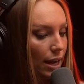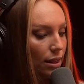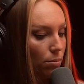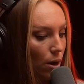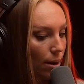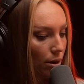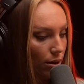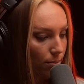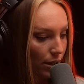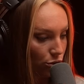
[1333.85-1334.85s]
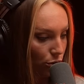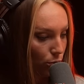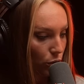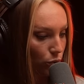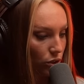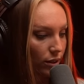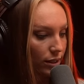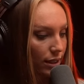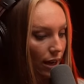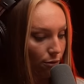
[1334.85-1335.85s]
in the primary bedroom, which was on the
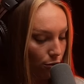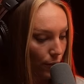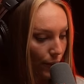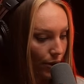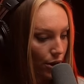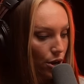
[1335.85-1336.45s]
second floor.